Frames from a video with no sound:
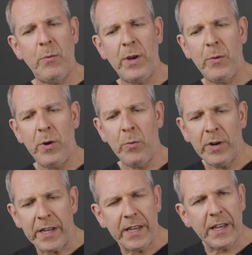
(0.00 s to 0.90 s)
We
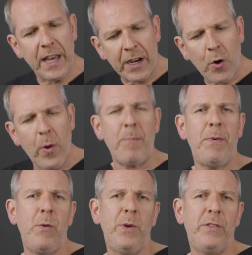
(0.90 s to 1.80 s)
will
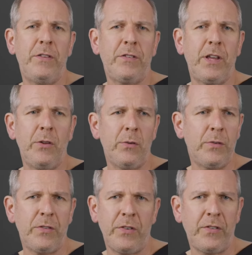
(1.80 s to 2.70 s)
equip you with the
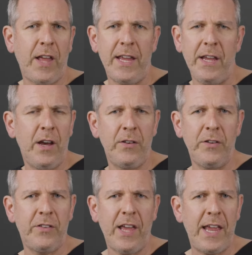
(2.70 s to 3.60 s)
skills to, say,
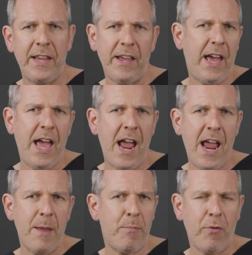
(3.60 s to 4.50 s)
undertake
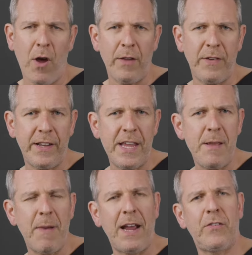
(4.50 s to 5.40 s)
a private
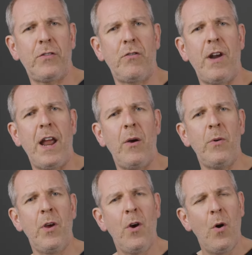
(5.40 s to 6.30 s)
EMAX
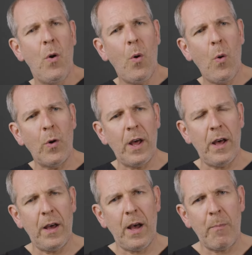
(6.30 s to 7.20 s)
crown or
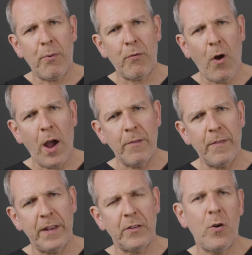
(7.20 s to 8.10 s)
a
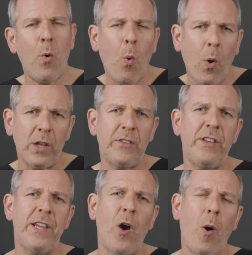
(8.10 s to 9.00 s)
private
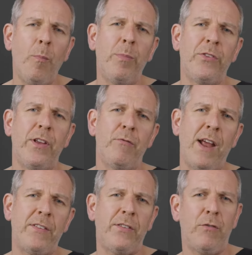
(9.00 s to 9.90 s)
quality composite
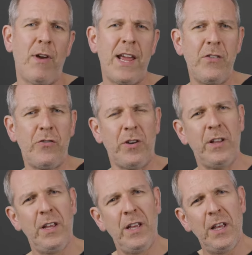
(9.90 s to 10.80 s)
restoration.
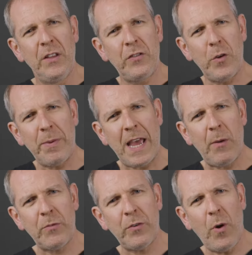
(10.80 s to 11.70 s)
So you'll be
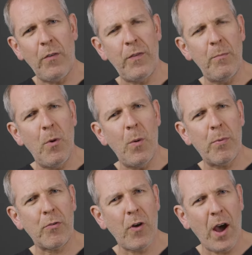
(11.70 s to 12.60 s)
able to offer more
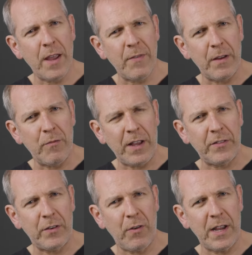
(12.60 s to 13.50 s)
private
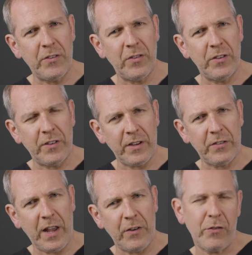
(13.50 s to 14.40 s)
restorations,
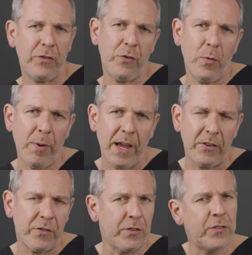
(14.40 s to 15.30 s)
etc., to your
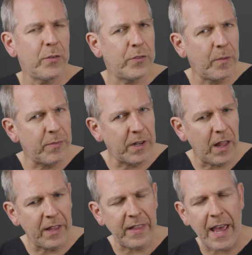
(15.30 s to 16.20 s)
patients. So something
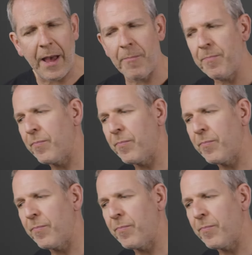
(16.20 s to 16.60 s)
like that.